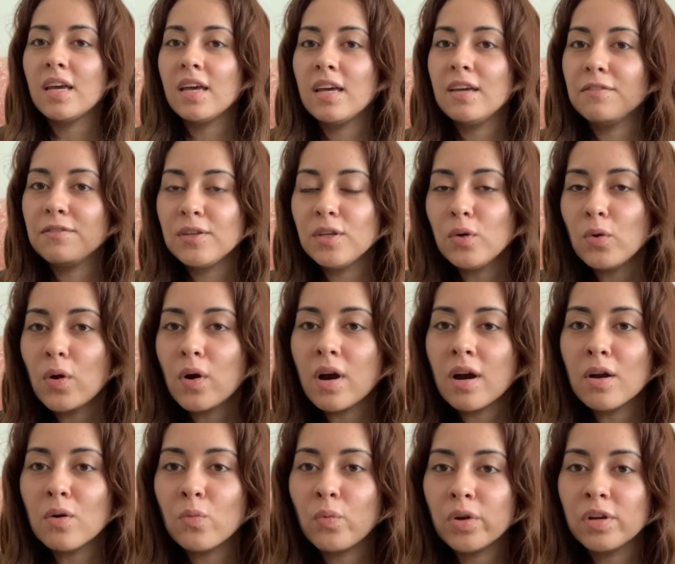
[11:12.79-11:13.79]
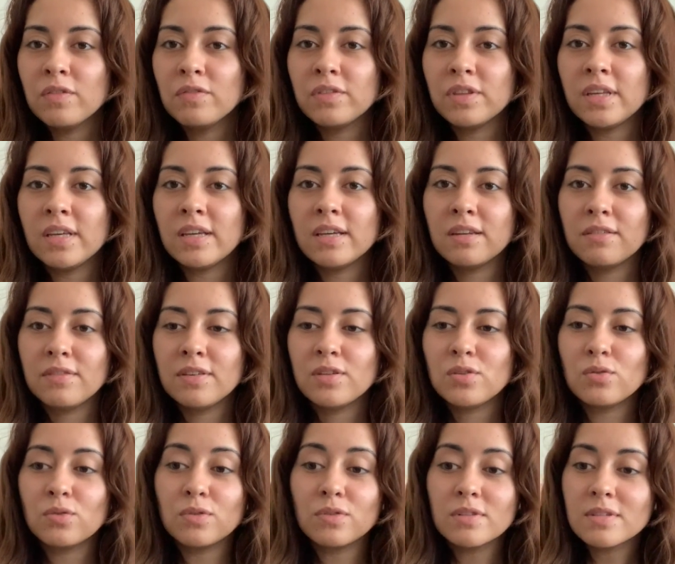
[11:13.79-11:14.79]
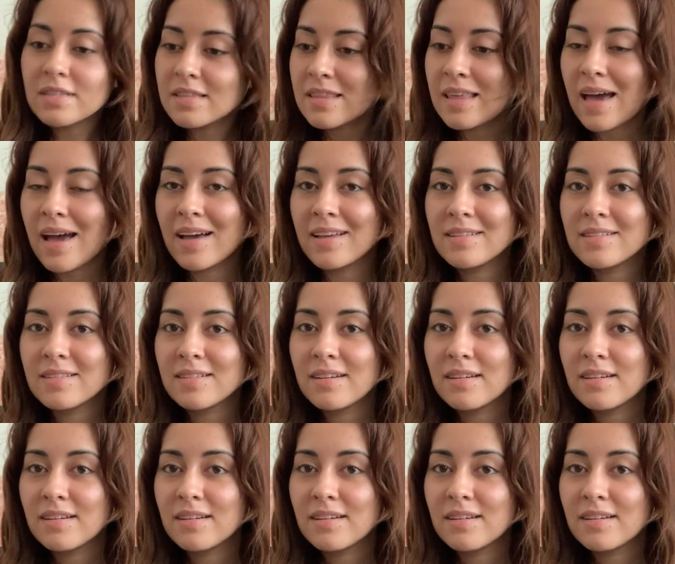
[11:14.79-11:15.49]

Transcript: If you are one of the individuals that